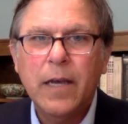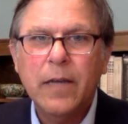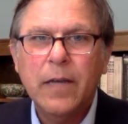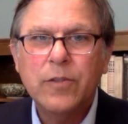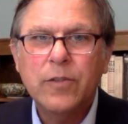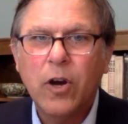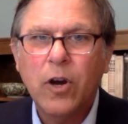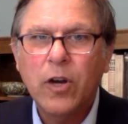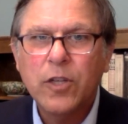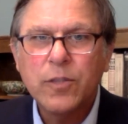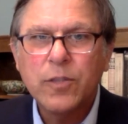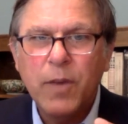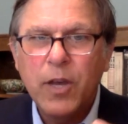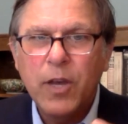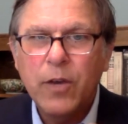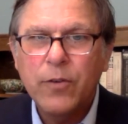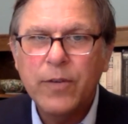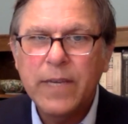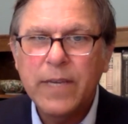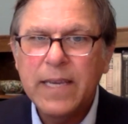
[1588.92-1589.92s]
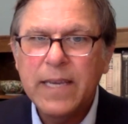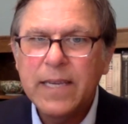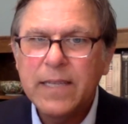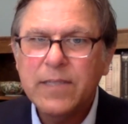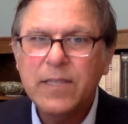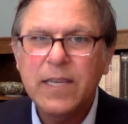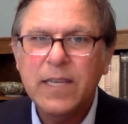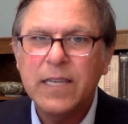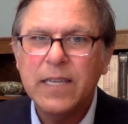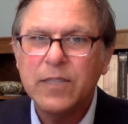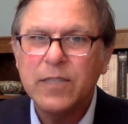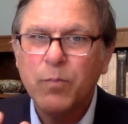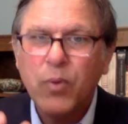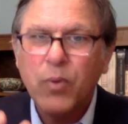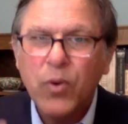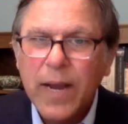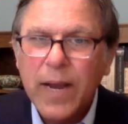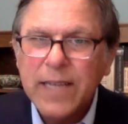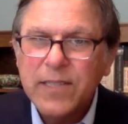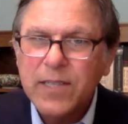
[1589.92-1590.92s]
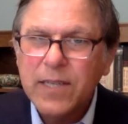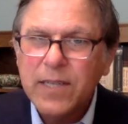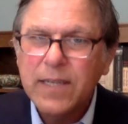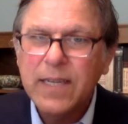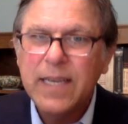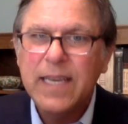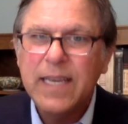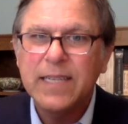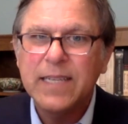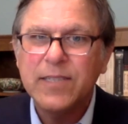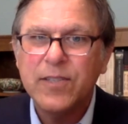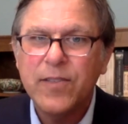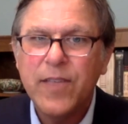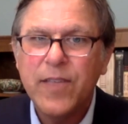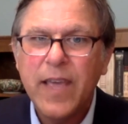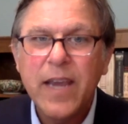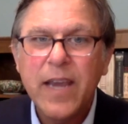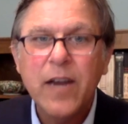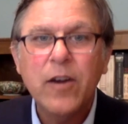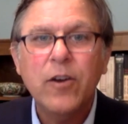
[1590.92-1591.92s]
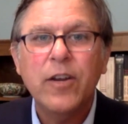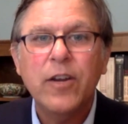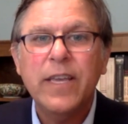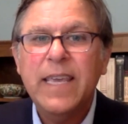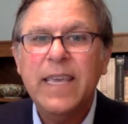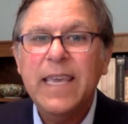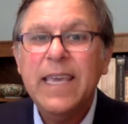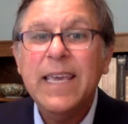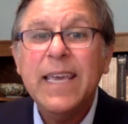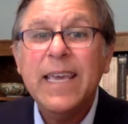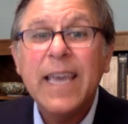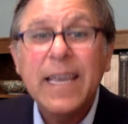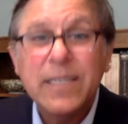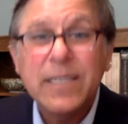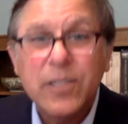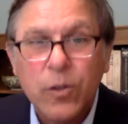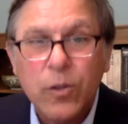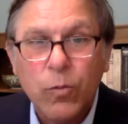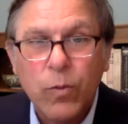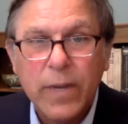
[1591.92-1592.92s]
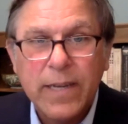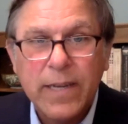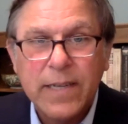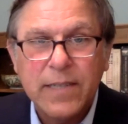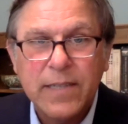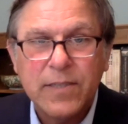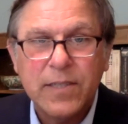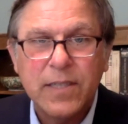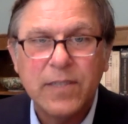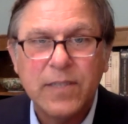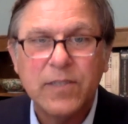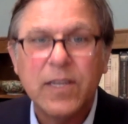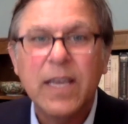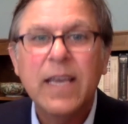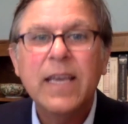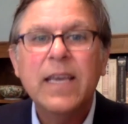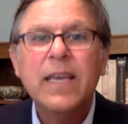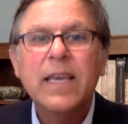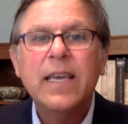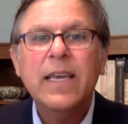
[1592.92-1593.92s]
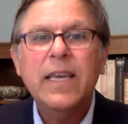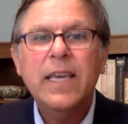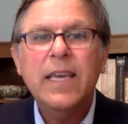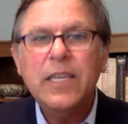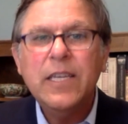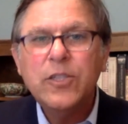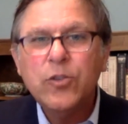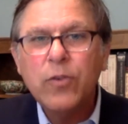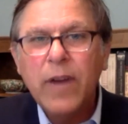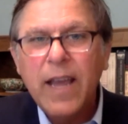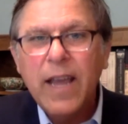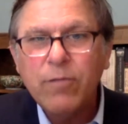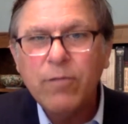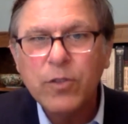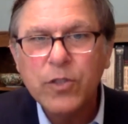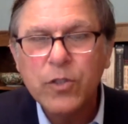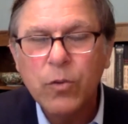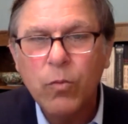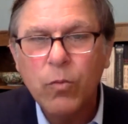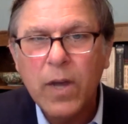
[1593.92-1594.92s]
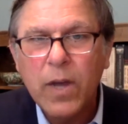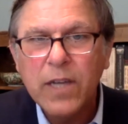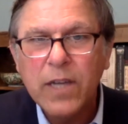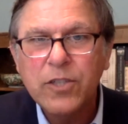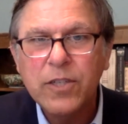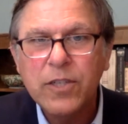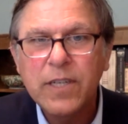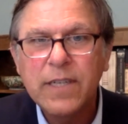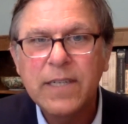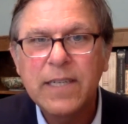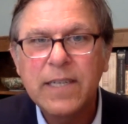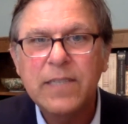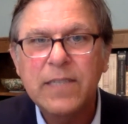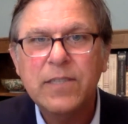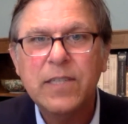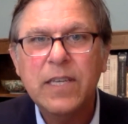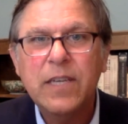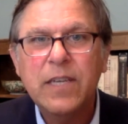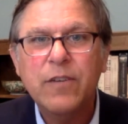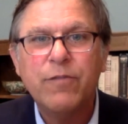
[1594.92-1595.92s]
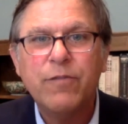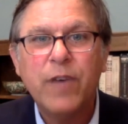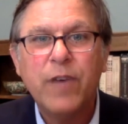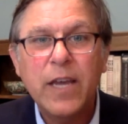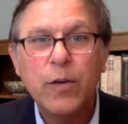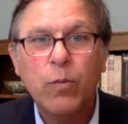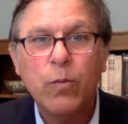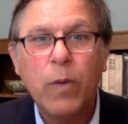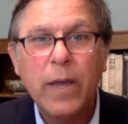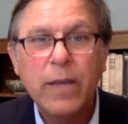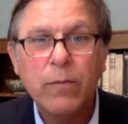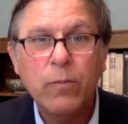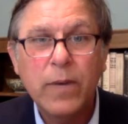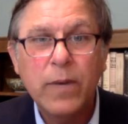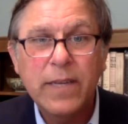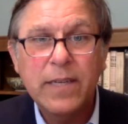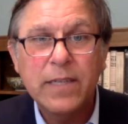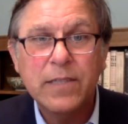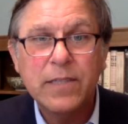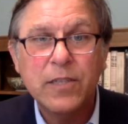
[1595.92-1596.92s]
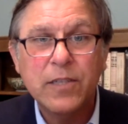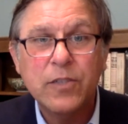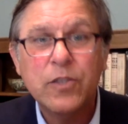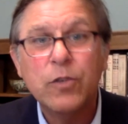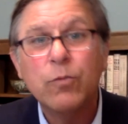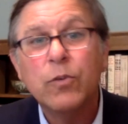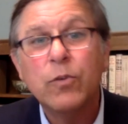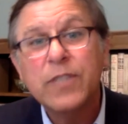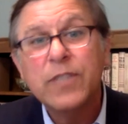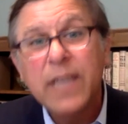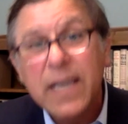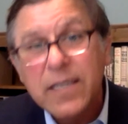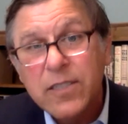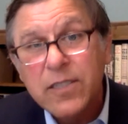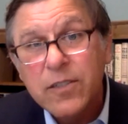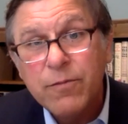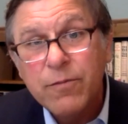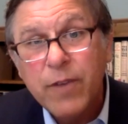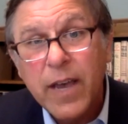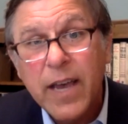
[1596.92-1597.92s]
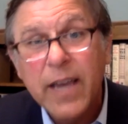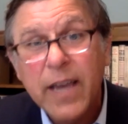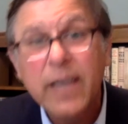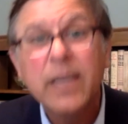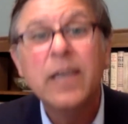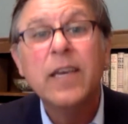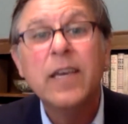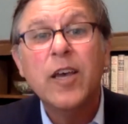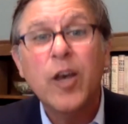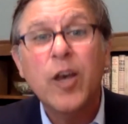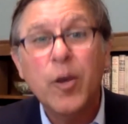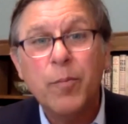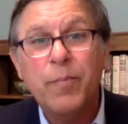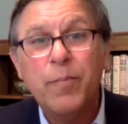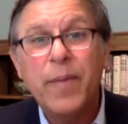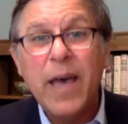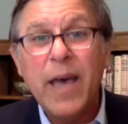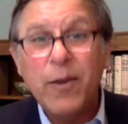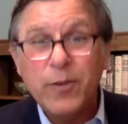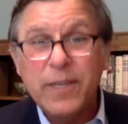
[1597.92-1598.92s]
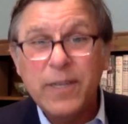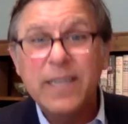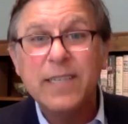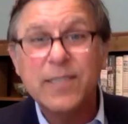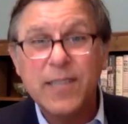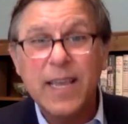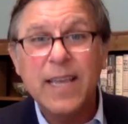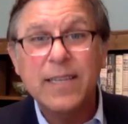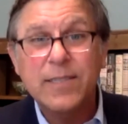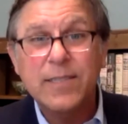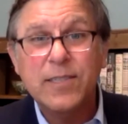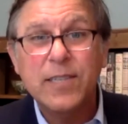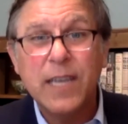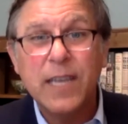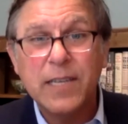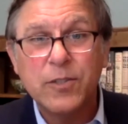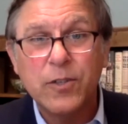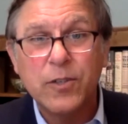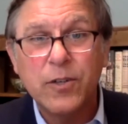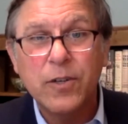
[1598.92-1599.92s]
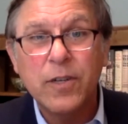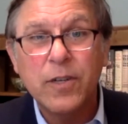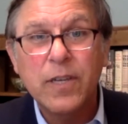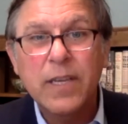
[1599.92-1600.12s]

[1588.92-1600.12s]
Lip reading: Charles Mahoney is. He is present. He is there. He gets the witnesses. He travels to Washington, D.C. to find white witnesses who will testify about his ancestor.